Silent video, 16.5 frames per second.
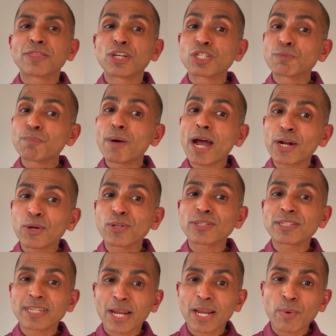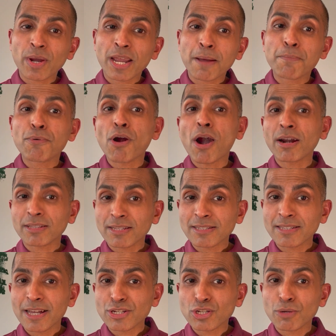Spiral Stairway
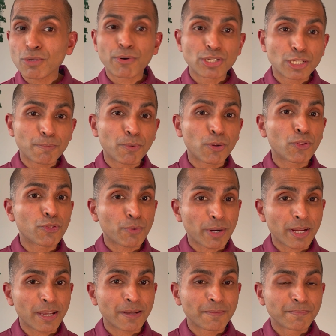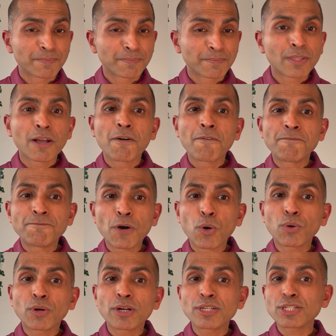Productization Principle 3.
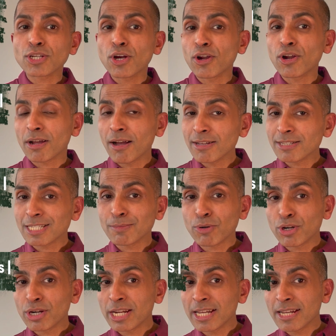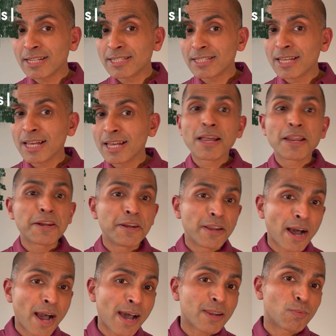Focus on customer needs,
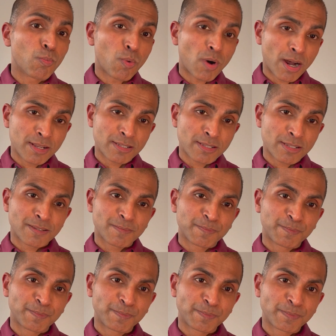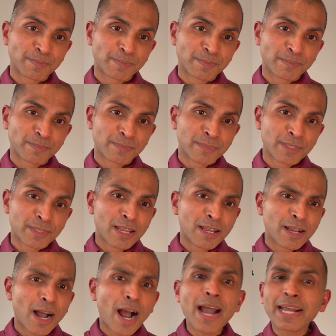not wants.
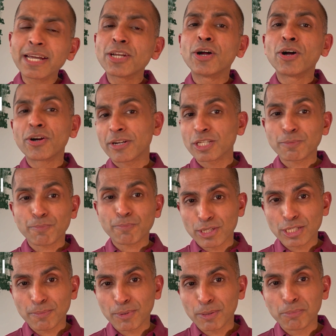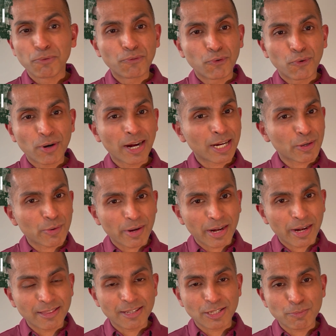I had heard this principle before I
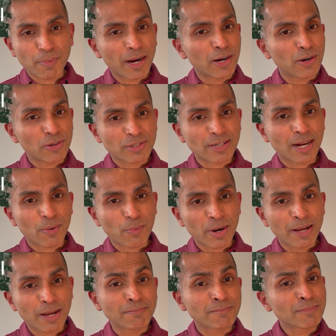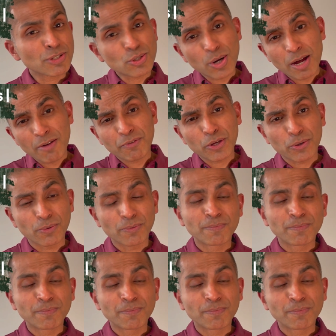created the Spiral Stairway, so have you.